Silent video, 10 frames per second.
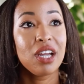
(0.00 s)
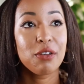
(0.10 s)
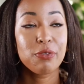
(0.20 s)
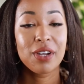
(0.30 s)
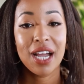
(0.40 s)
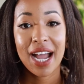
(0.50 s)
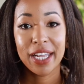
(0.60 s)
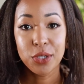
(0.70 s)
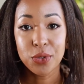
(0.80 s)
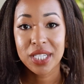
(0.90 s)
if I
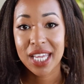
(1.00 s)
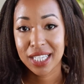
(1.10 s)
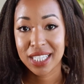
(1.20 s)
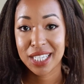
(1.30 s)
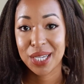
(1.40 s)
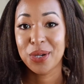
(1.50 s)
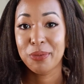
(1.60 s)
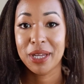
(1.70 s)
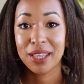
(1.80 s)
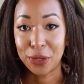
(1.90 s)
use LCO
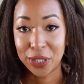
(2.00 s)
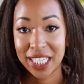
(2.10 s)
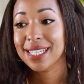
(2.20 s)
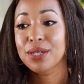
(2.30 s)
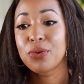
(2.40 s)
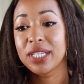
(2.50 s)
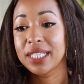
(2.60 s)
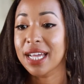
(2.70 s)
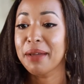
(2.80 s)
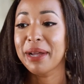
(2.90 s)
method, that's the only
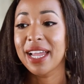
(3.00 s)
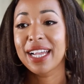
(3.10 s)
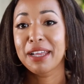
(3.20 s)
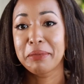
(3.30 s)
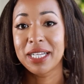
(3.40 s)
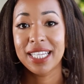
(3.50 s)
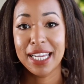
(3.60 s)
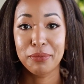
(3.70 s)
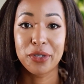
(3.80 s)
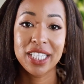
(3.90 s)
time my hair can
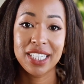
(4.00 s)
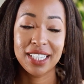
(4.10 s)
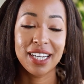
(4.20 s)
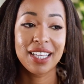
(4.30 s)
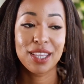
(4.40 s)
maintain moisture